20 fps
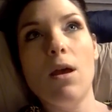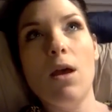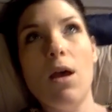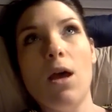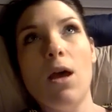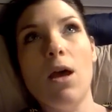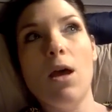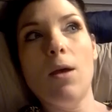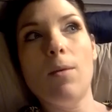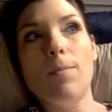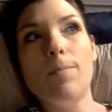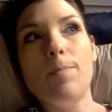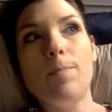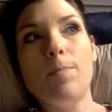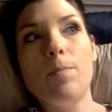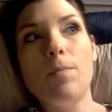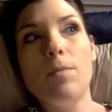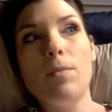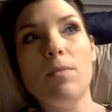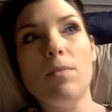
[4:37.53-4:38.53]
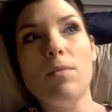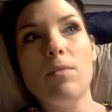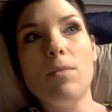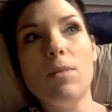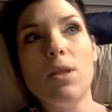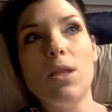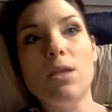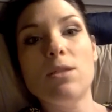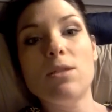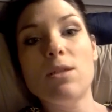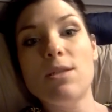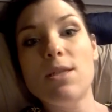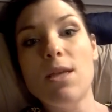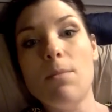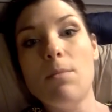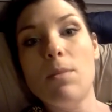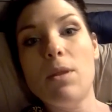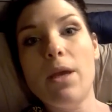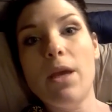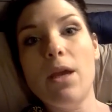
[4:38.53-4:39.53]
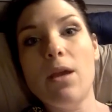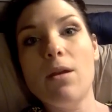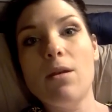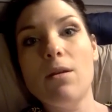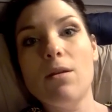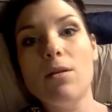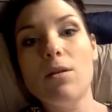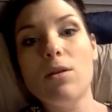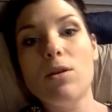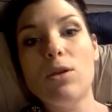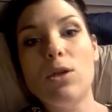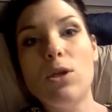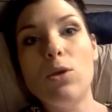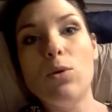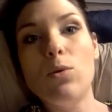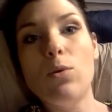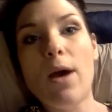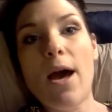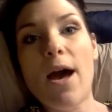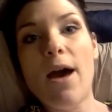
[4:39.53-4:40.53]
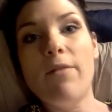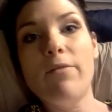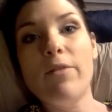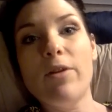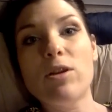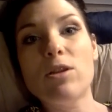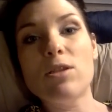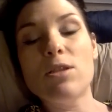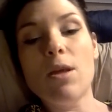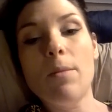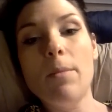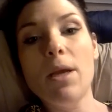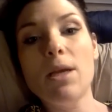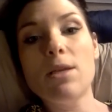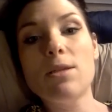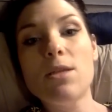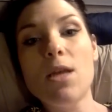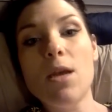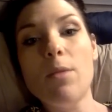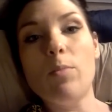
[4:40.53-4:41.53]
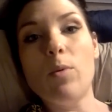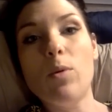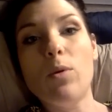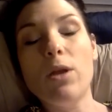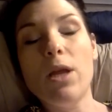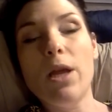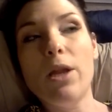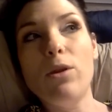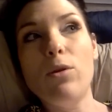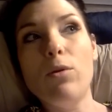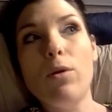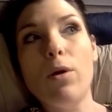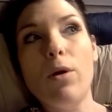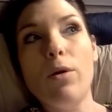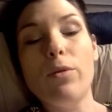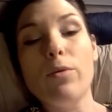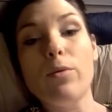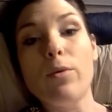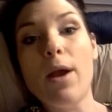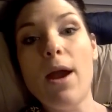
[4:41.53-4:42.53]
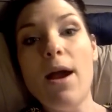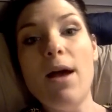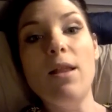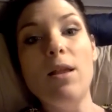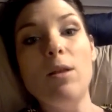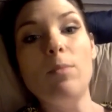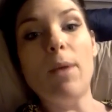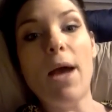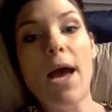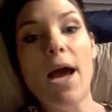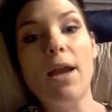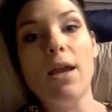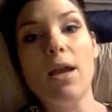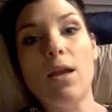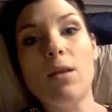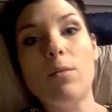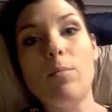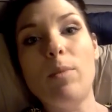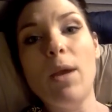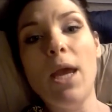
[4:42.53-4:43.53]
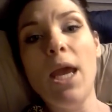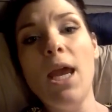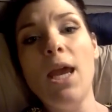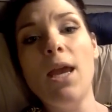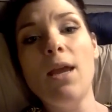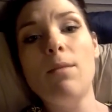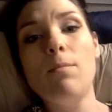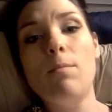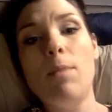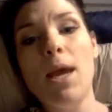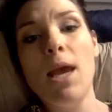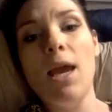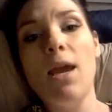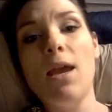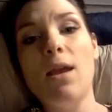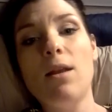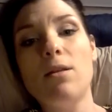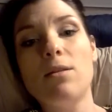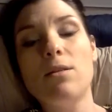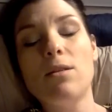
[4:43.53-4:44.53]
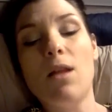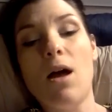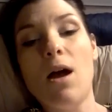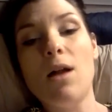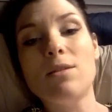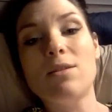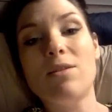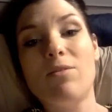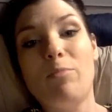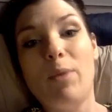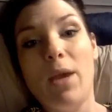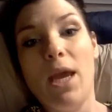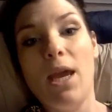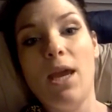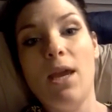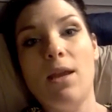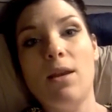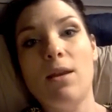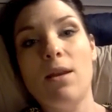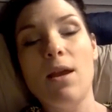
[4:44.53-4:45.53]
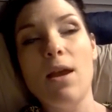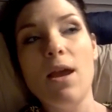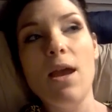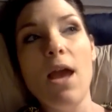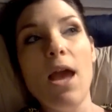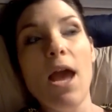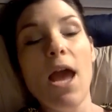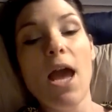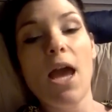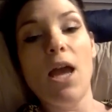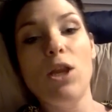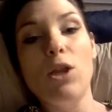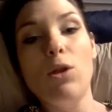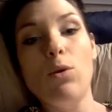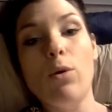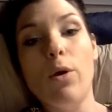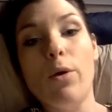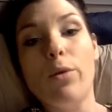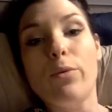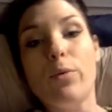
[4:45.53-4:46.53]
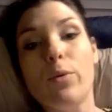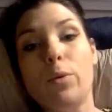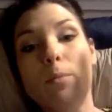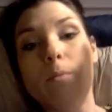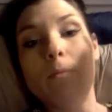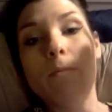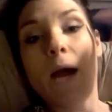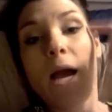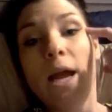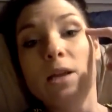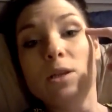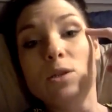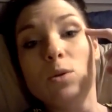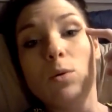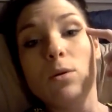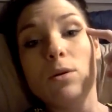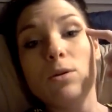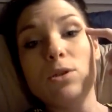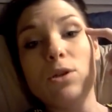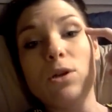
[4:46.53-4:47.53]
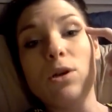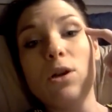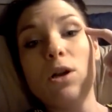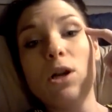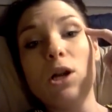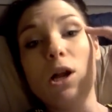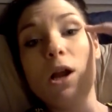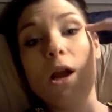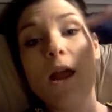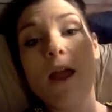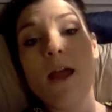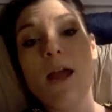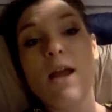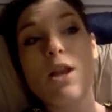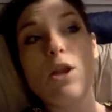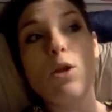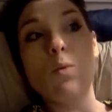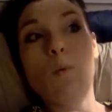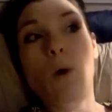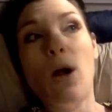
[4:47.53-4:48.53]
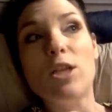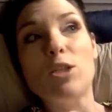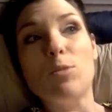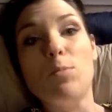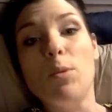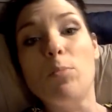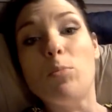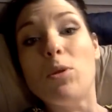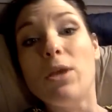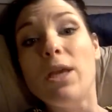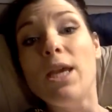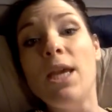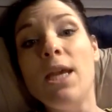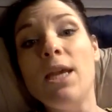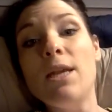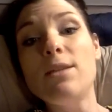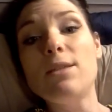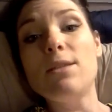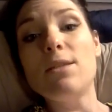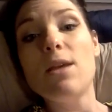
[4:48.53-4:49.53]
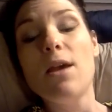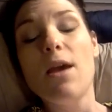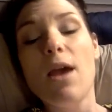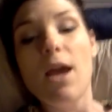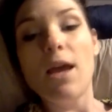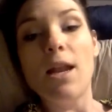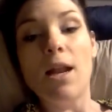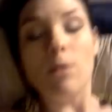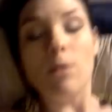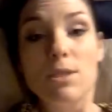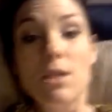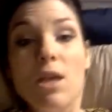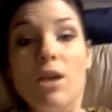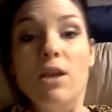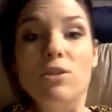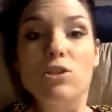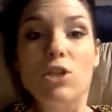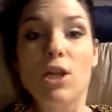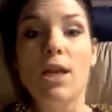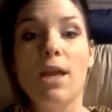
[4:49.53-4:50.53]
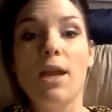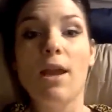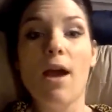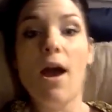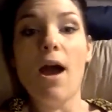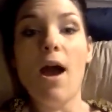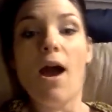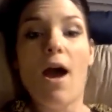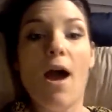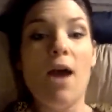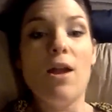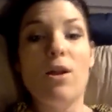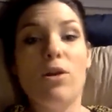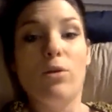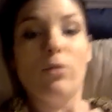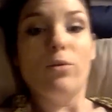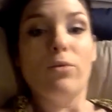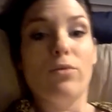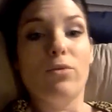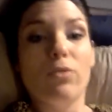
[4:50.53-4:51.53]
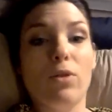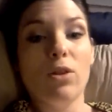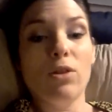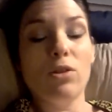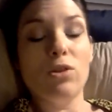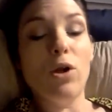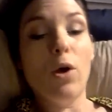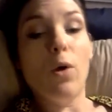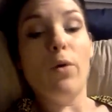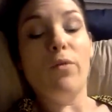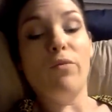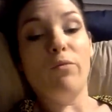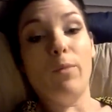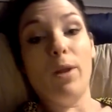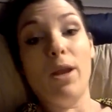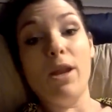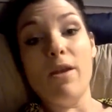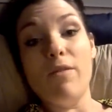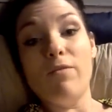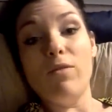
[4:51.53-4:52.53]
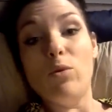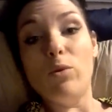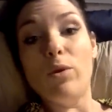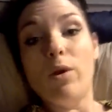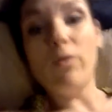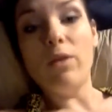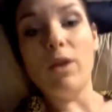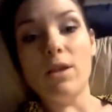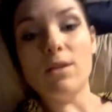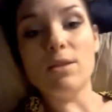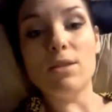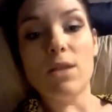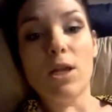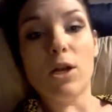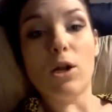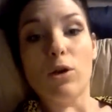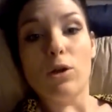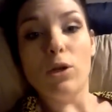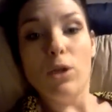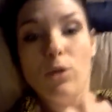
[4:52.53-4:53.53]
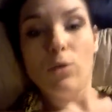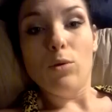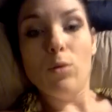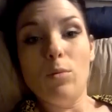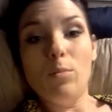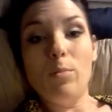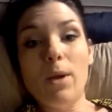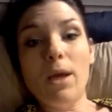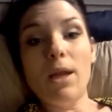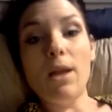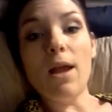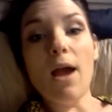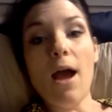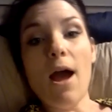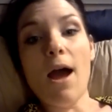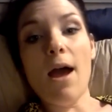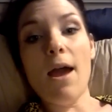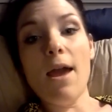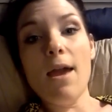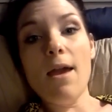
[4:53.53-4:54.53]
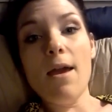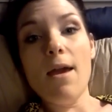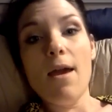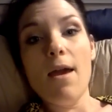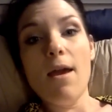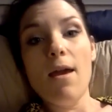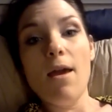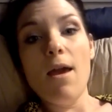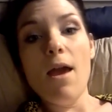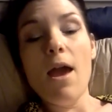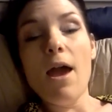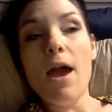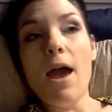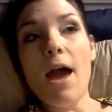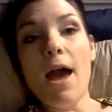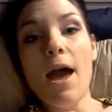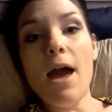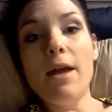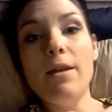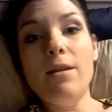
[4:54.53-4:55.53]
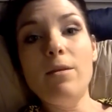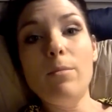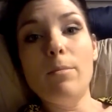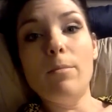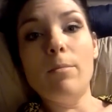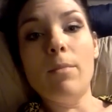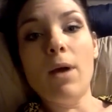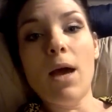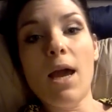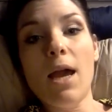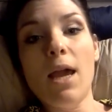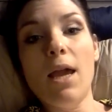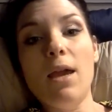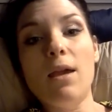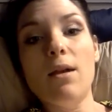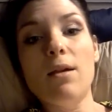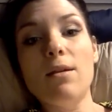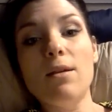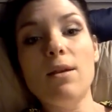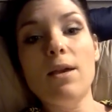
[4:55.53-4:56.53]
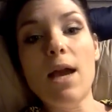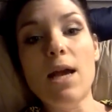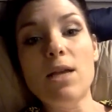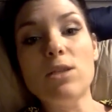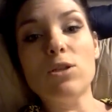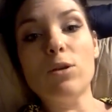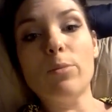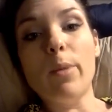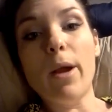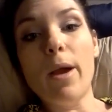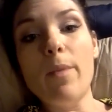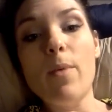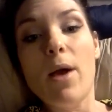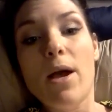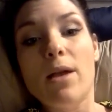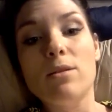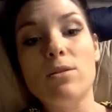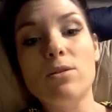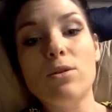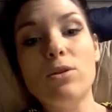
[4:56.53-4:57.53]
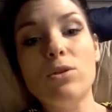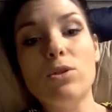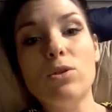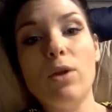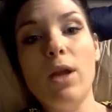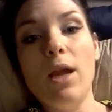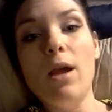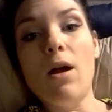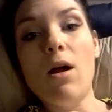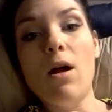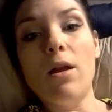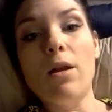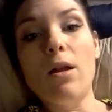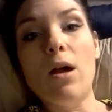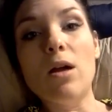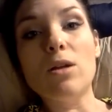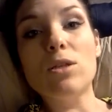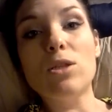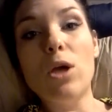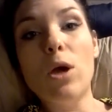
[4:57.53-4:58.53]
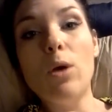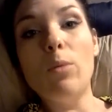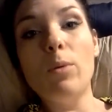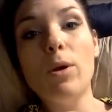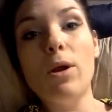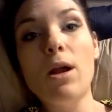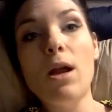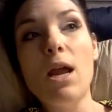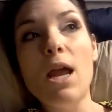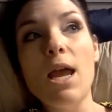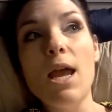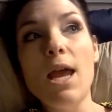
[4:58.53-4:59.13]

It's the same thing. You have your stomach stapled and you go through hell and back and pain, lots of pain. And you go through mind torture, and you watch people eat. And telling Jenny, I don't know if many of you know this that are new, but I had my gastric bypass surgery on October